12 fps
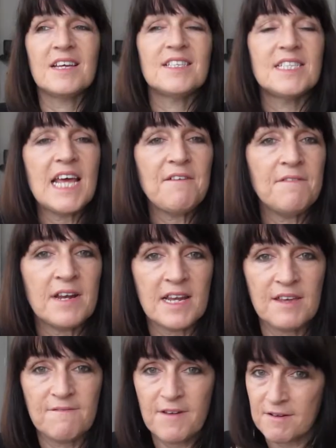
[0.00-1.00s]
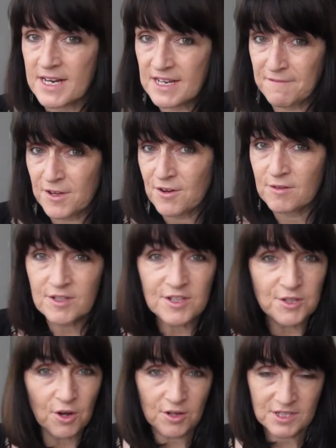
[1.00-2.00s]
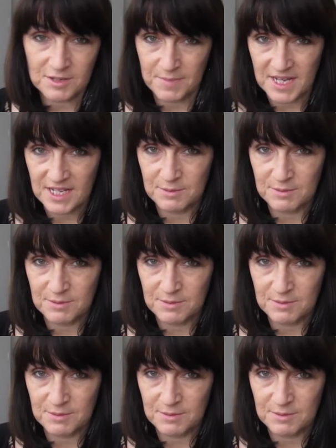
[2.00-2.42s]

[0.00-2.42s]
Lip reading: It's definitely very difficult not to be